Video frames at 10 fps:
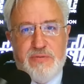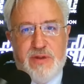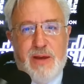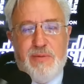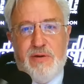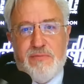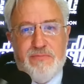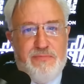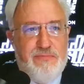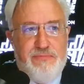slamming their
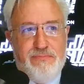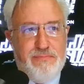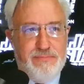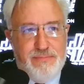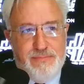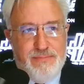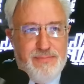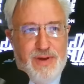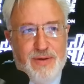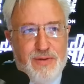
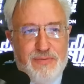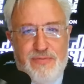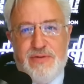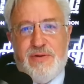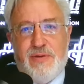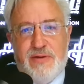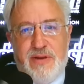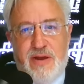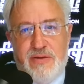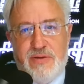fist on the
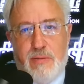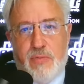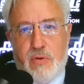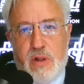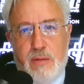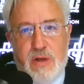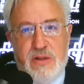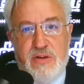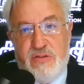desk and proclaiming